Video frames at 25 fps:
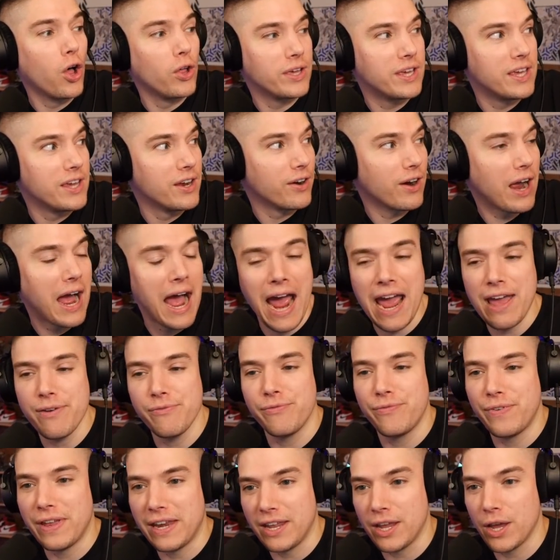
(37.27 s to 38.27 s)
here, I have
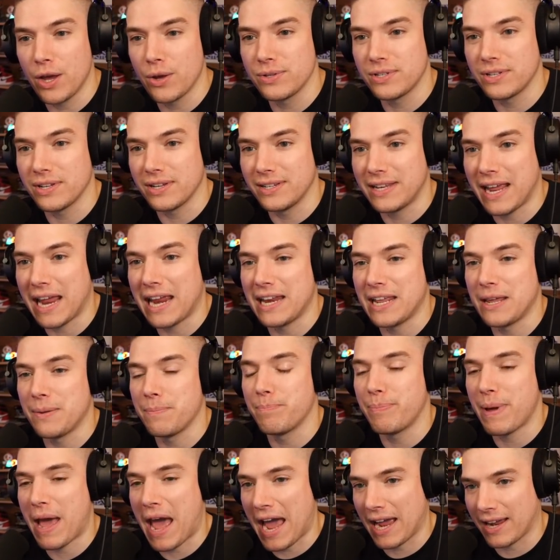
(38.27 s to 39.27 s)
videos dating
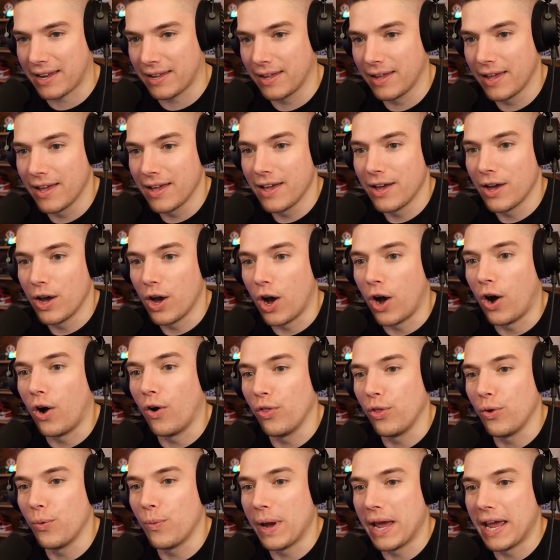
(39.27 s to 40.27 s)
back all
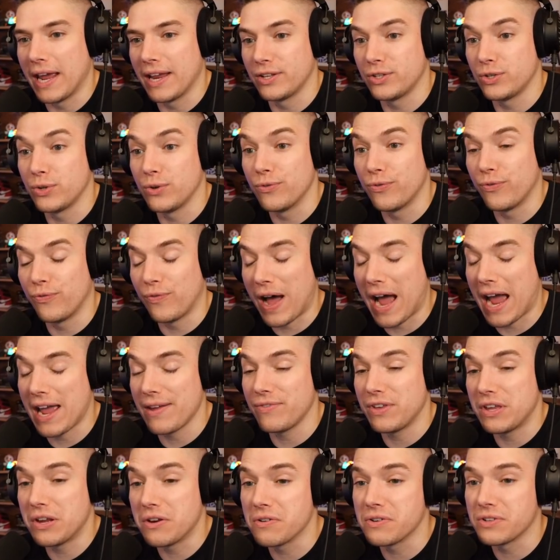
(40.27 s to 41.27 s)
the way to
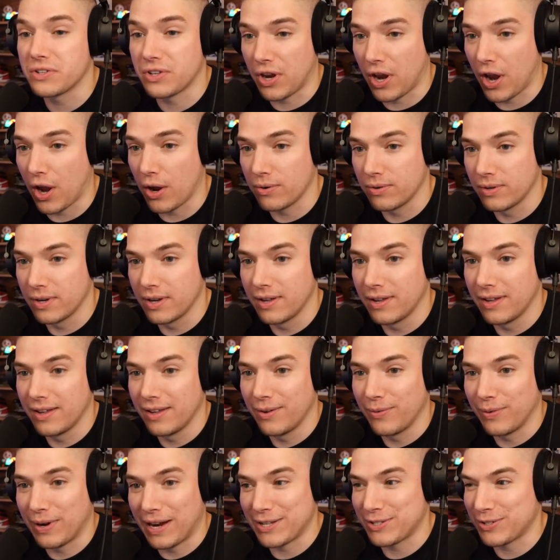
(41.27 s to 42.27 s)
five years ago
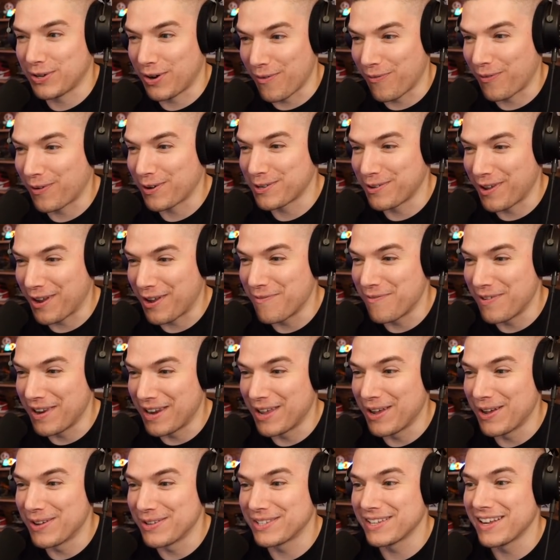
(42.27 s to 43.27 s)
when I started first making
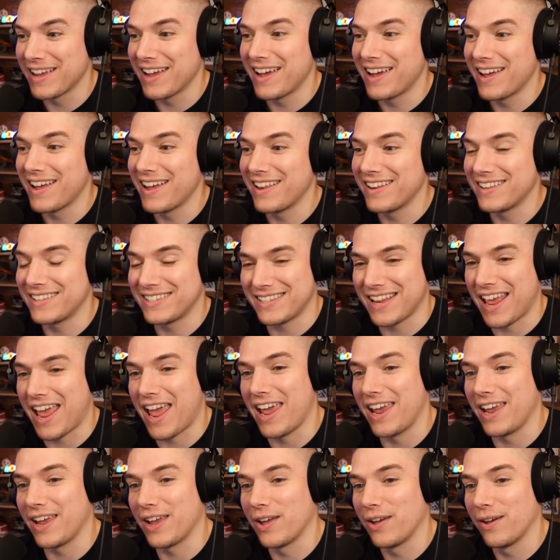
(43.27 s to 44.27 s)
videos
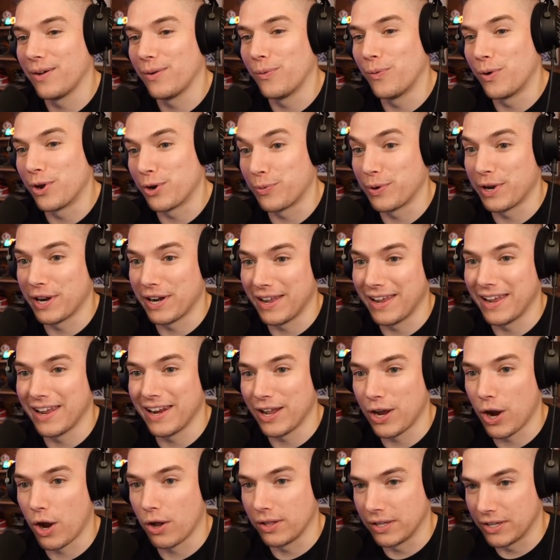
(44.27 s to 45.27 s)
saying, when are we going to get
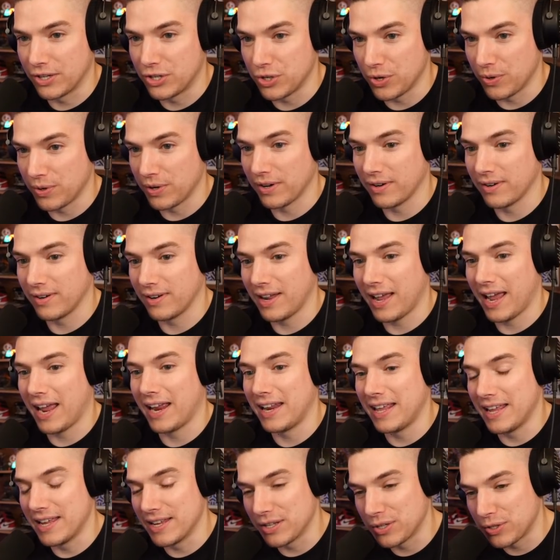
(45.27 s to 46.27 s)
a Garlic Jr.?
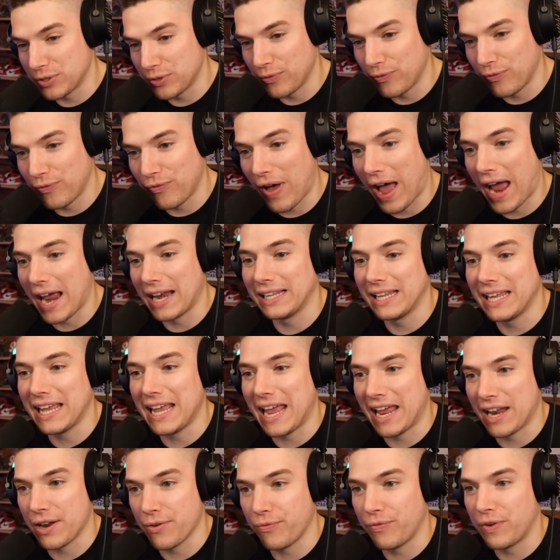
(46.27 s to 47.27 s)
And he is finally
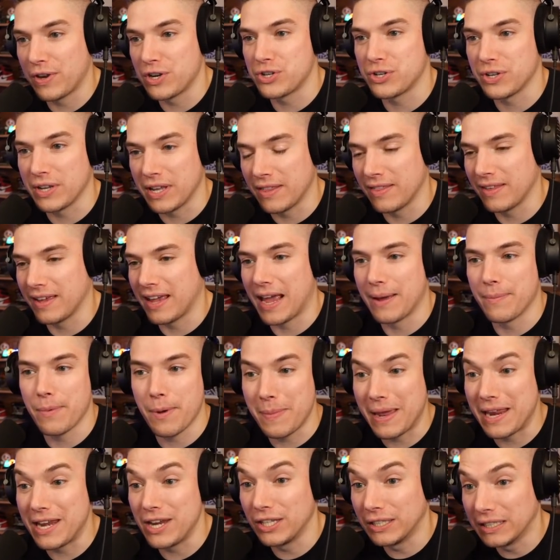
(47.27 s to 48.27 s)
and officially in the game. I
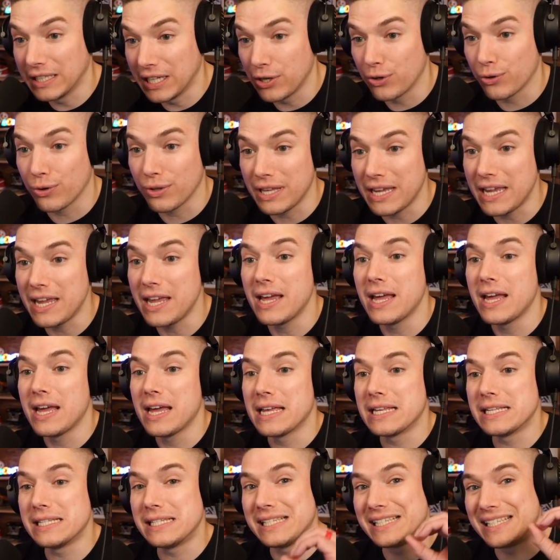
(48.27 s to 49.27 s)
mean, literally
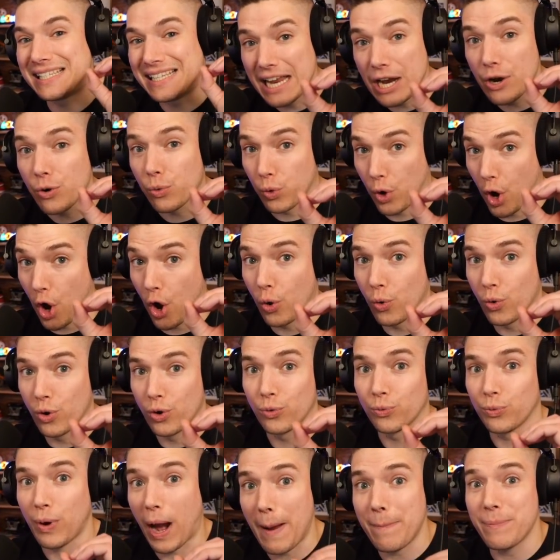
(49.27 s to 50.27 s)
zero
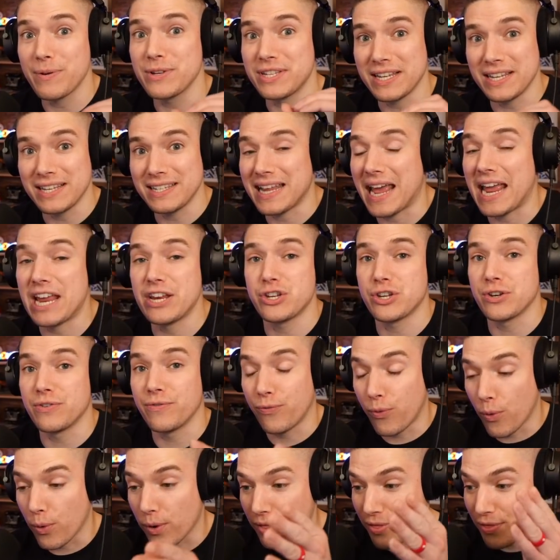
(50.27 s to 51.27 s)
representation
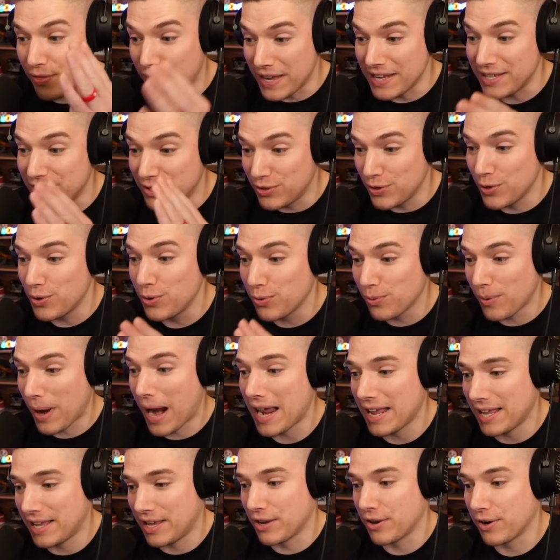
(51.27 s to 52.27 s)
for this dude
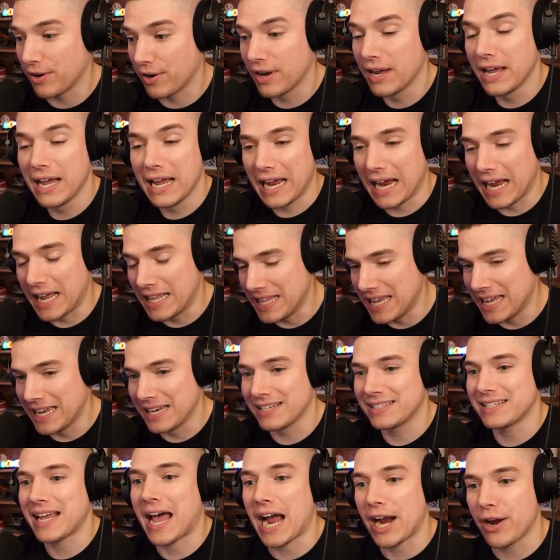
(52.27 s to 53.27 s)
right here in the
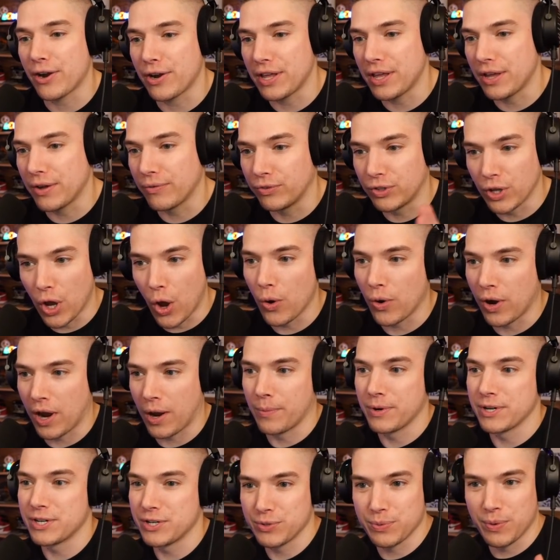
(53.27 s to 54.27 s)
entirety of Dokkan,
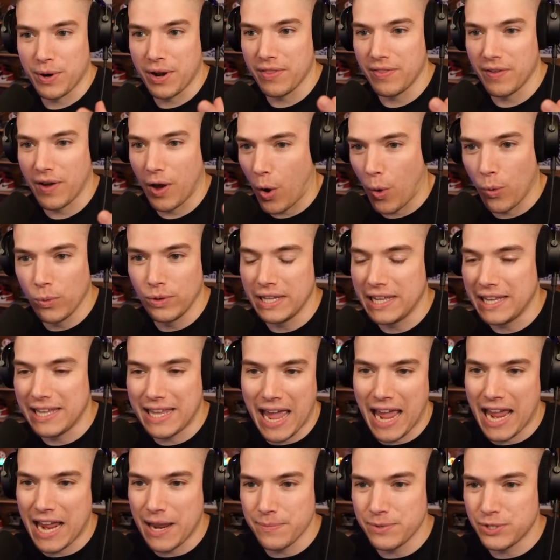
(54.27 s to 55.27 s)
which is one of the only
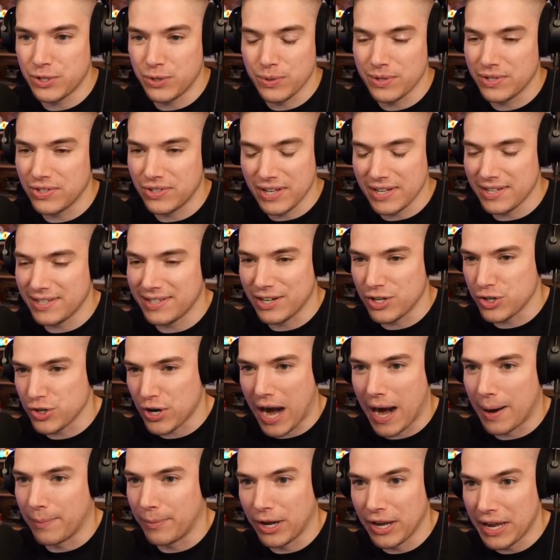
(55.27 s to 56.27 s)
games to exist in
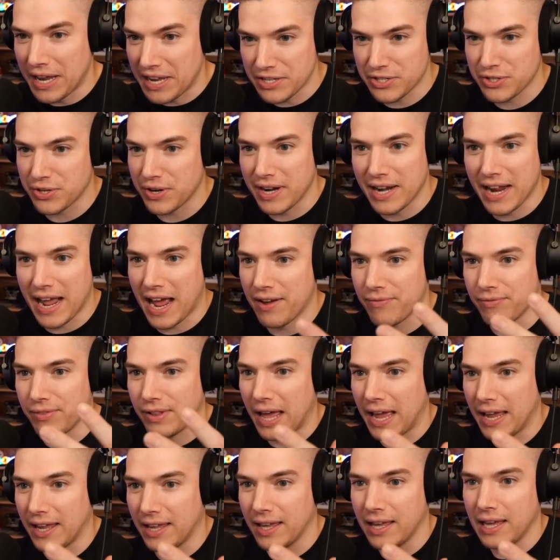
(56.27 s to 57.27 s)
Dragon Ball history to have
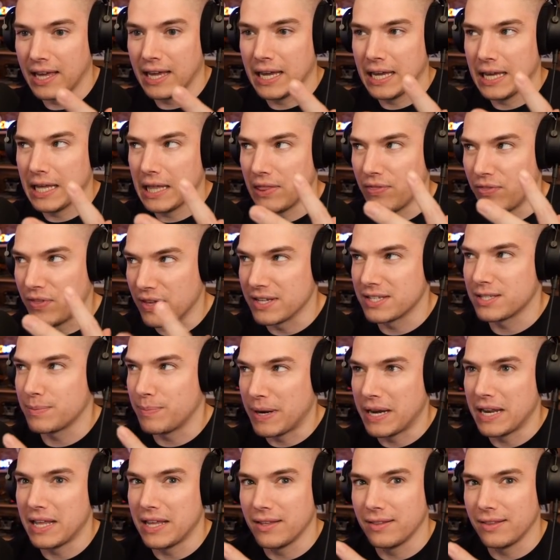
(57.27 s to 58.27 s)
like this
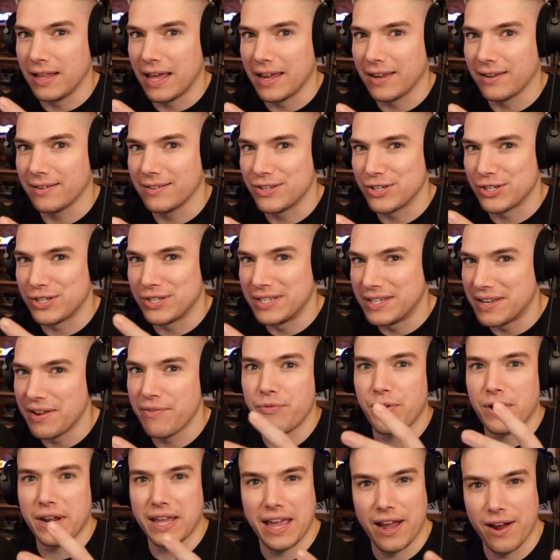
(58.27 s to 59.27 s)
many like just
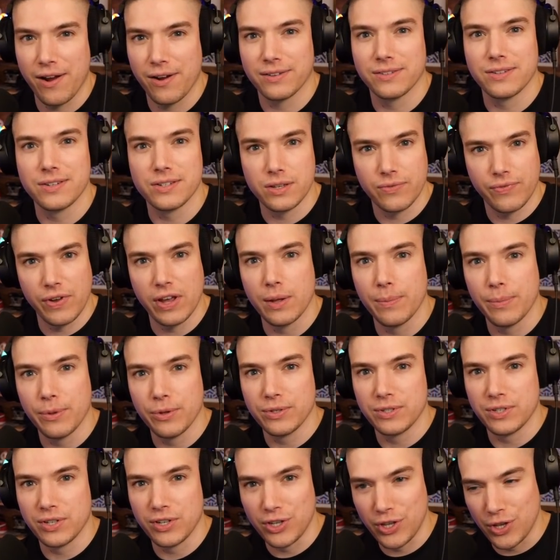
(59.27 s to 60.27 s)
different characters available
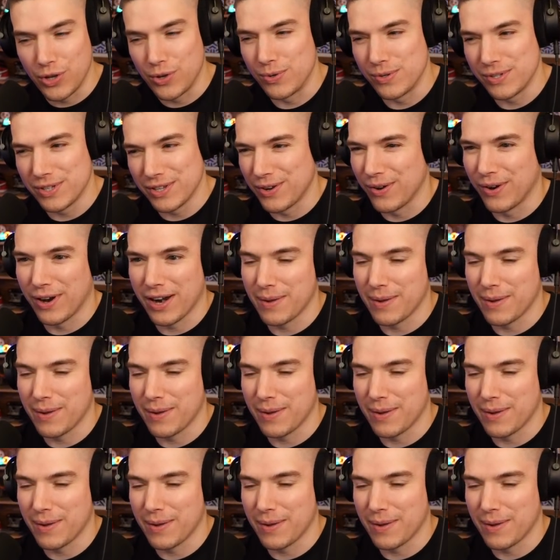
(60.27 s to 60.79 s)
to use. You know what